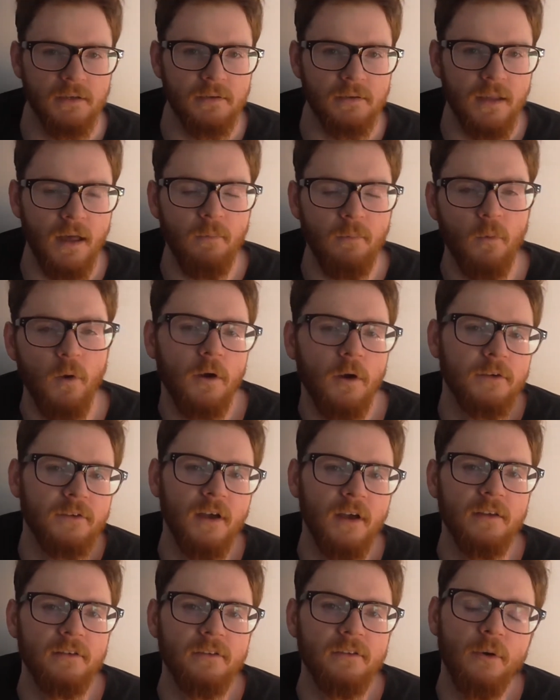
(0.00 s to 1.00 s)
That works
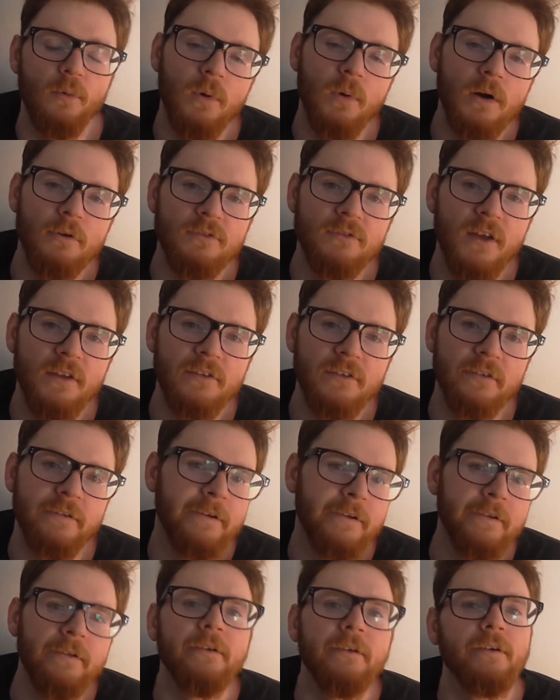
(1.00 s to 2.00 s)
out so well, doesn't
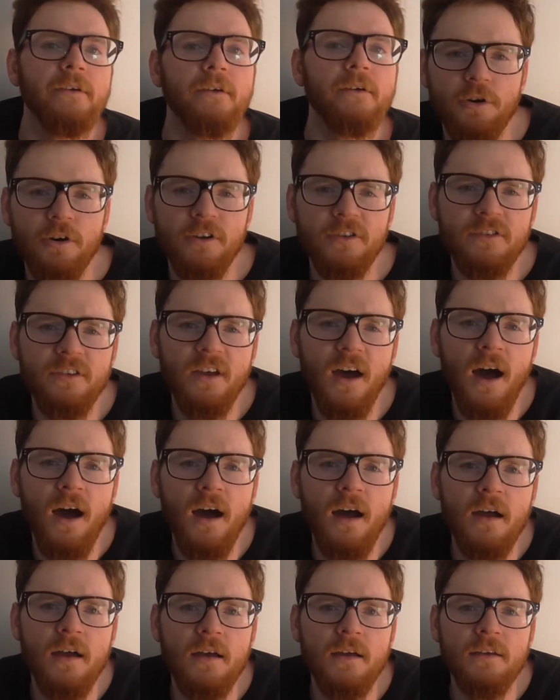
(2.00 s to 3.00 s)
it?
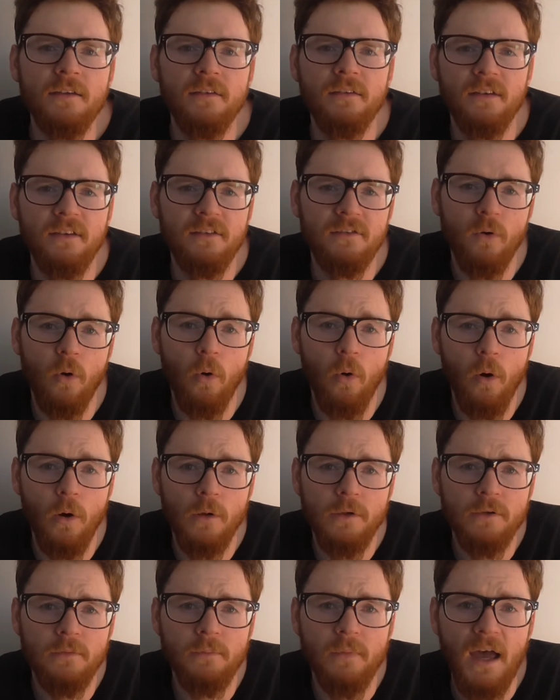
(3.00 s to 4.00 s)
Krista sees
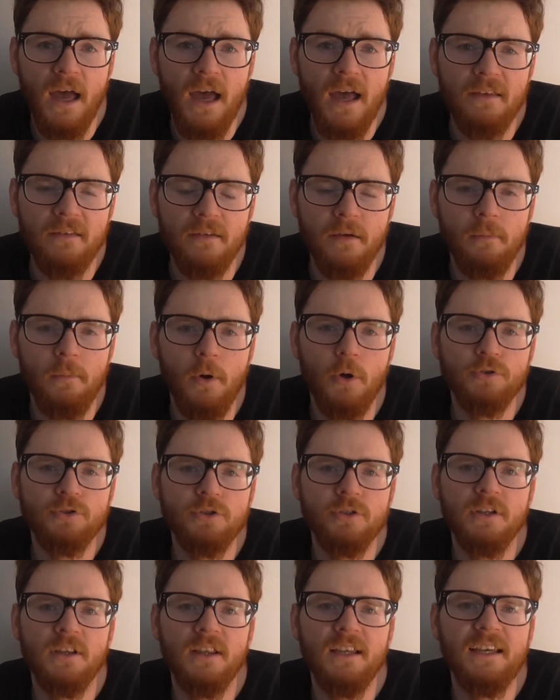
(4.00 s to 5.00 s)
Autumn as
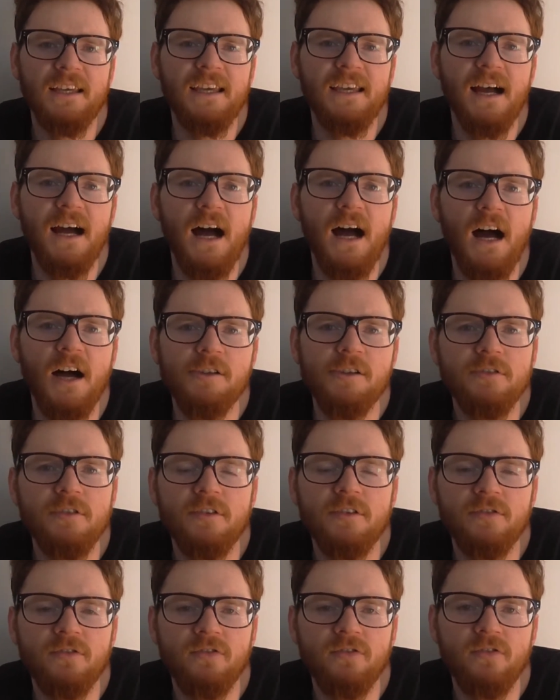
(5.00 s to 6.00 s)
emotionally
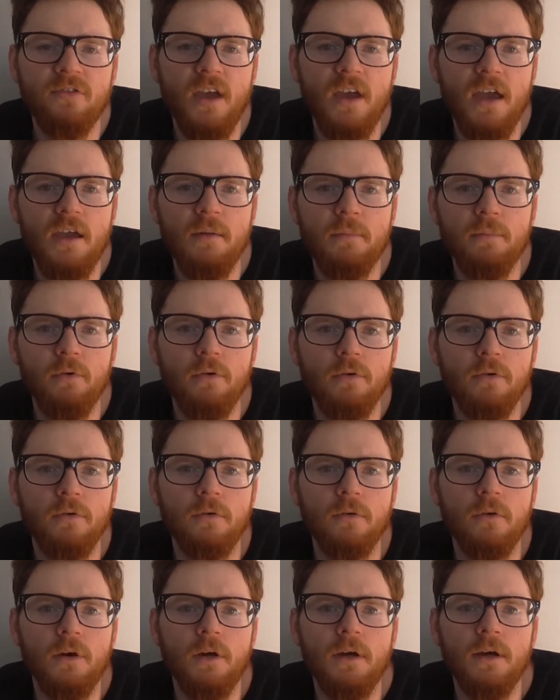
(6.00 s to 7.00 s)

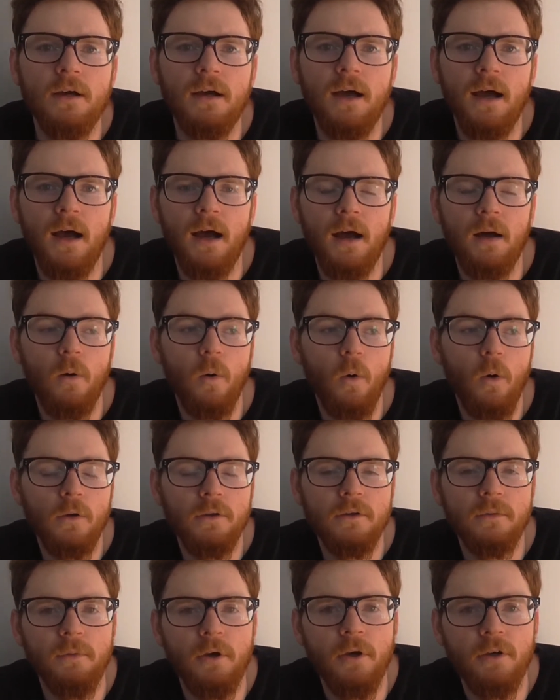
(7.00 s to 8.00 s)
unstable.
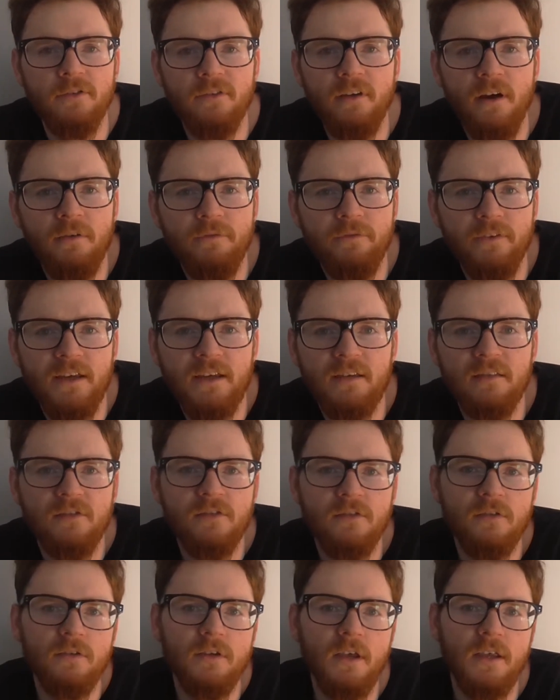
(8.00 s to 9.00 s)
Autumn herself has